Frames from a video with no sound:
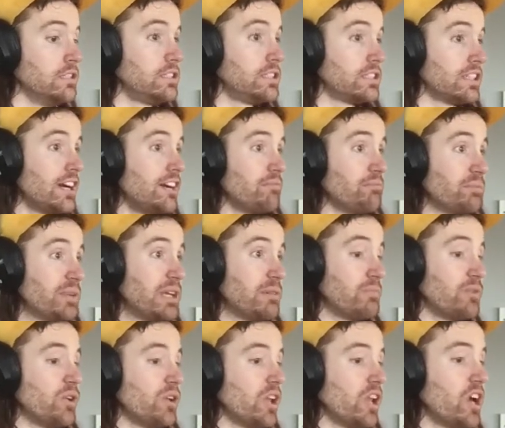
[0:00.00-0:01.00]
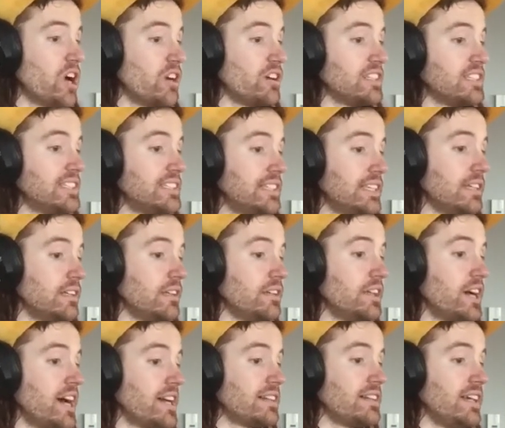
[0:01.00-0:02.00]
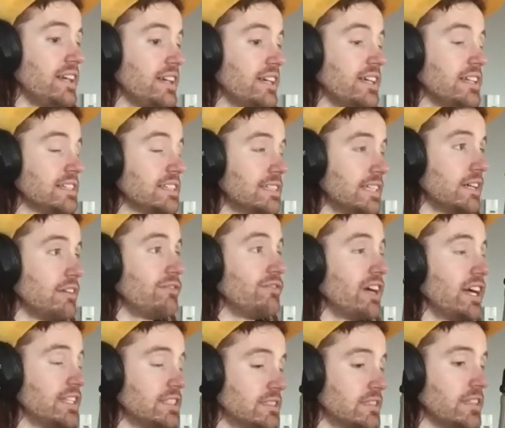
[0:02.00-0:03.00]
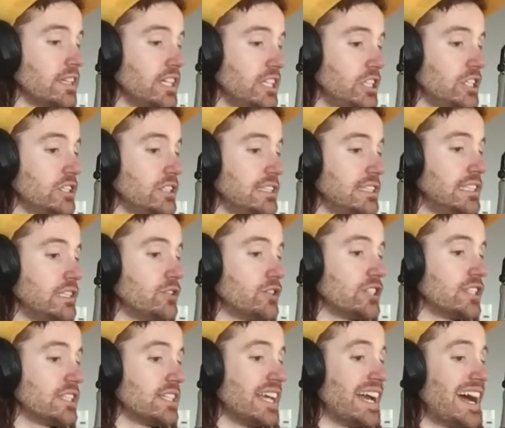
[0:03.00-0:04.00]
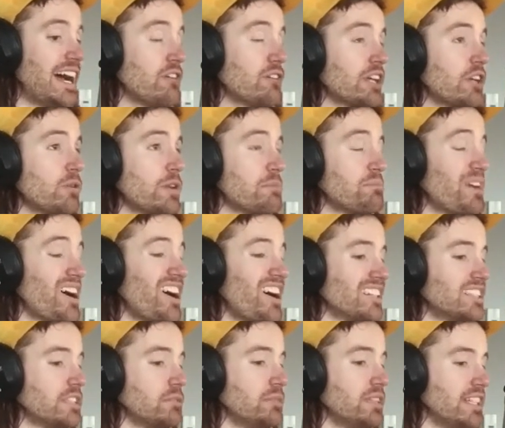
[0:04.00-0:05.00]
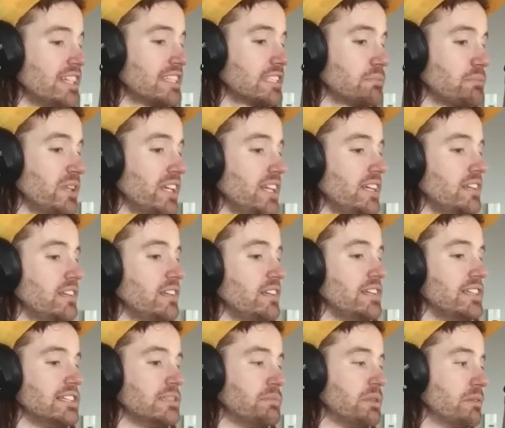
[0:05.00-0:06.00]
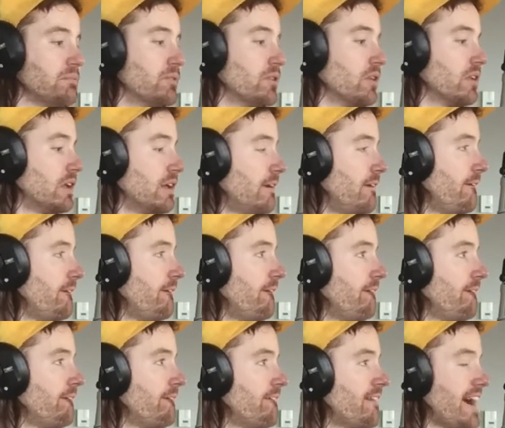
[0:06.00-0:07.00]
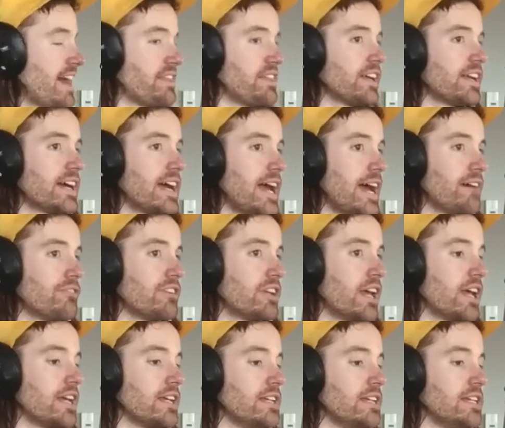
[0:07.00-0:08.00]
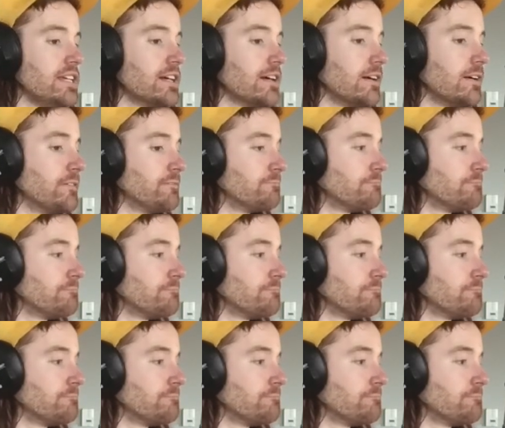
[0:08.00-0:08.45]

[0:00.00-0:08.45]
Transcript: Some people are still not taking self isolation seriously. How could we possibly explain it to these people? I think I have an idea.